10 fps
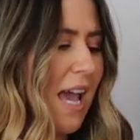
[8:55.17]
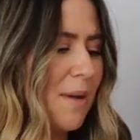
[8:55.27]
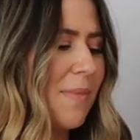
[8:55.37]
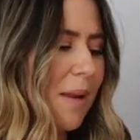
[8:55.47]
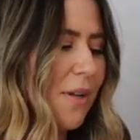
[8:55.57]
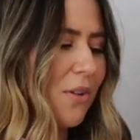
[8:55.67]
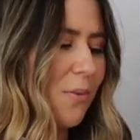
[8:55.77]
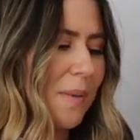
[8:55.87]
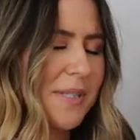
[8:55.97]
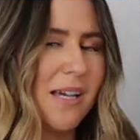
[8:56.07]
and maybe on
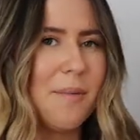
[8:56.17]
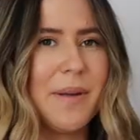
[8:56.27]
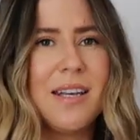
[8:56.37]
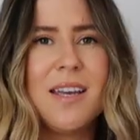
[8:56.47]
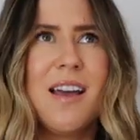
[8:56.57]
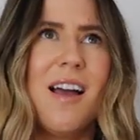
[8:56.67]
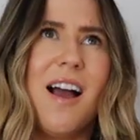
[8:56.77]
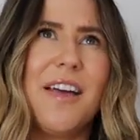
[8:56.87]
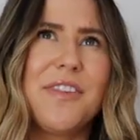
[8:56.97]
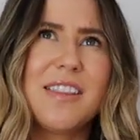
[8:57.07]
the website, but
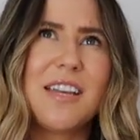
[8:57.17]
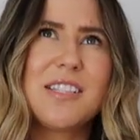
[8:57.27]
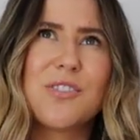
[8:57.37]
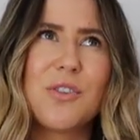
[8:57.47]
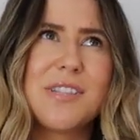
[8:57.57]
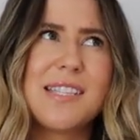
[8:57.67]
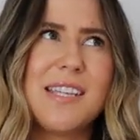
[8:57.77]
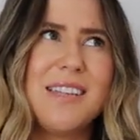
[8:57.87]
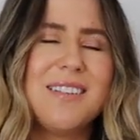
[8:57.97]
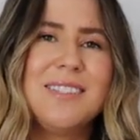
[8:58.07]
I think they sort of
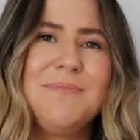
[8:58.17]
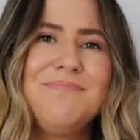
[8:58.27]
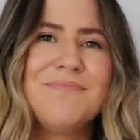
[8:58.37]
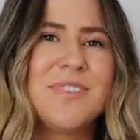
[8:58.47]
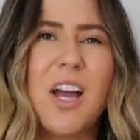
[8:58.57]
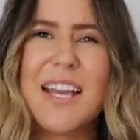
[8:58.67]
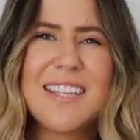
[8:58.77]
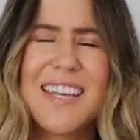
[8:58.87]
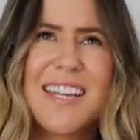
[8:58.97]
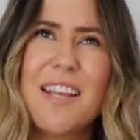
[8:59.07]
sit...
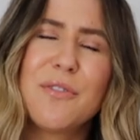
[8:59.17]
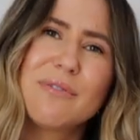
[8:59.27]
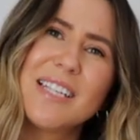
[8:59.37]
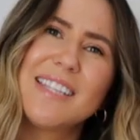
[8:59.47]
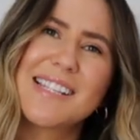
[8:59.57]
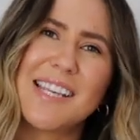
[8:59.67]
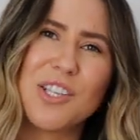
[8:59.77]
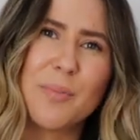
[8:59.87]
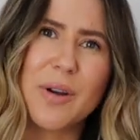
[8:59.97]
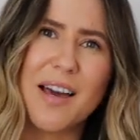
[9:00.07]
you can never really see
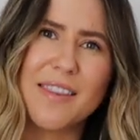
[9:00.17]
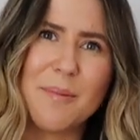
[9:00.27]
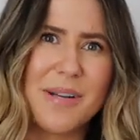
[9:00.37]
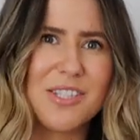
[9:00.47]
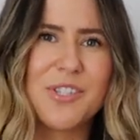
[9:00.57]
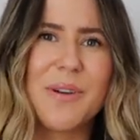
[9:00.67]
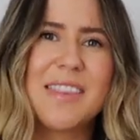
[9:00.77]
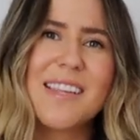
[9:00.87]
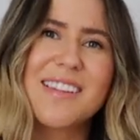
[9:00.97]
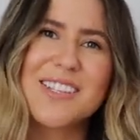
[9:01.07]
your bra that much. So
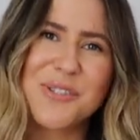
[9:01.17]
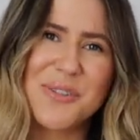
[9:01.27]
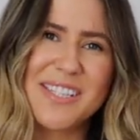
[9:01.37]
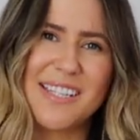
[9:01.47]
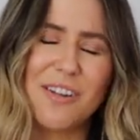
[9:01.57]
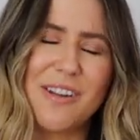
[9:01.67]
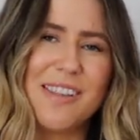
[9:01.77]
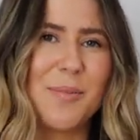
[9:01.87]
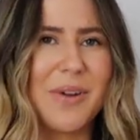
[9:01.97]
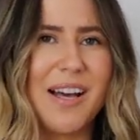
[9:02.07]
I think they sort of sit
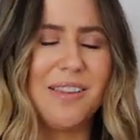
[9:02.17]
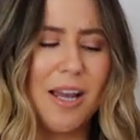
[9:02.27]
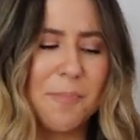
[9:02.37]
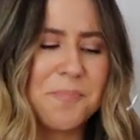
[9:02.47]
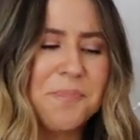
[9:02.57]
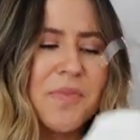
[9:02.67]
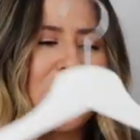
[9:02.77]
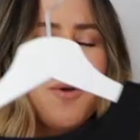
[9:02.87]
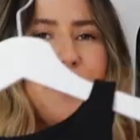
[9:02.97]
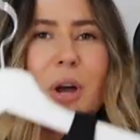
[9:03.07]
around the bra line,
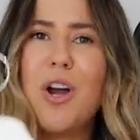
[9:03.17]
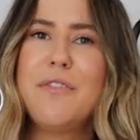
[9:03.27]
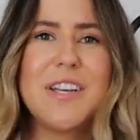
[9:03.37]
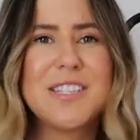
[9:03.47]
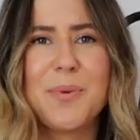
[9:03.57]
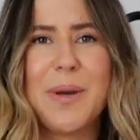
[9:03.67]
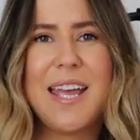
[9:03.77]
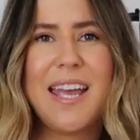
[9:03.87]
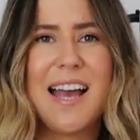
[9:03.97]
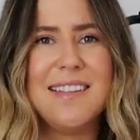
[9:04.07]
perfect to
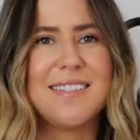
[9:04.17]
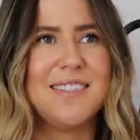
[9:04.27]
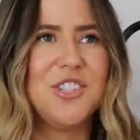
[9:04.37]
wear under